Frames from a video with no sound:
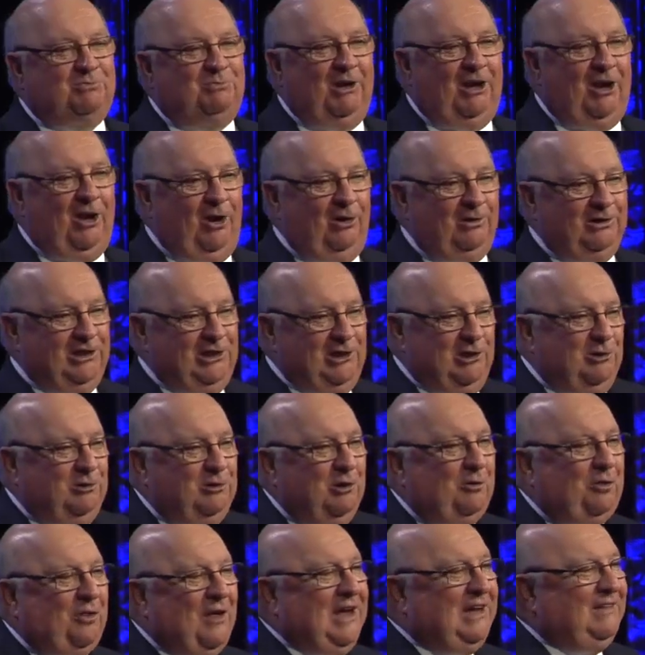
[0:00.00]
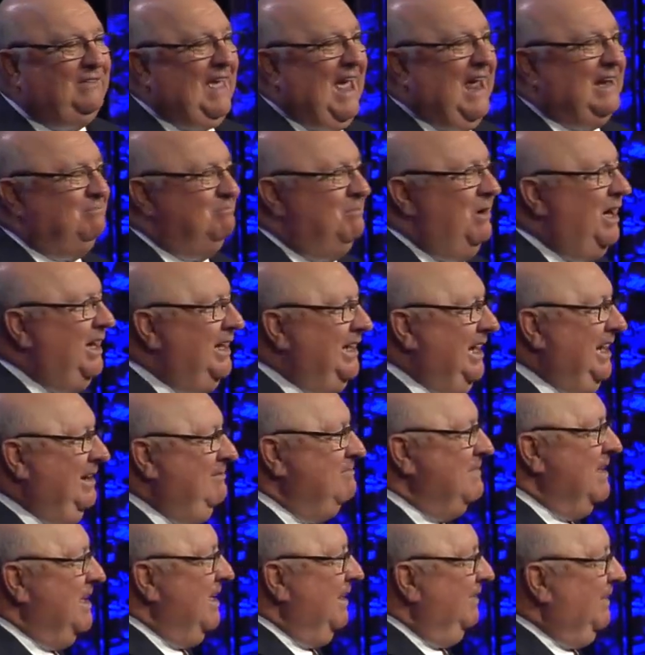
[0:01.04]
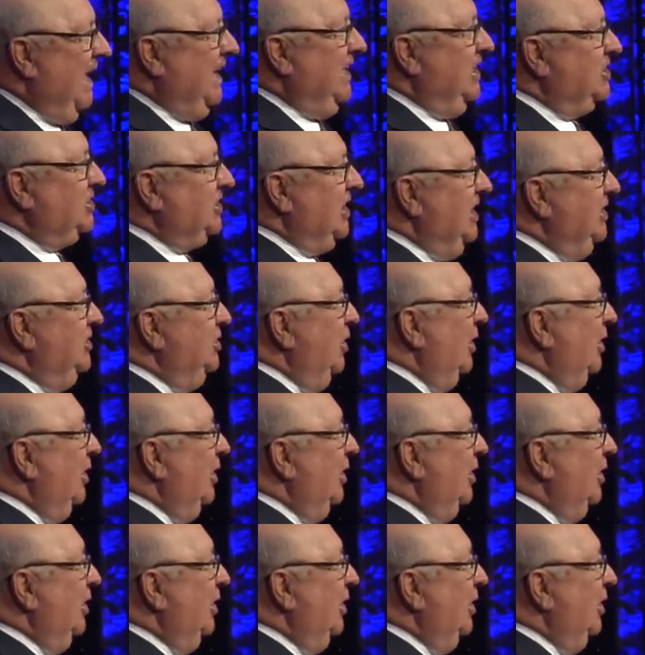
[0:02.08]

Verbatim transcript: belong to you. You think that money that is in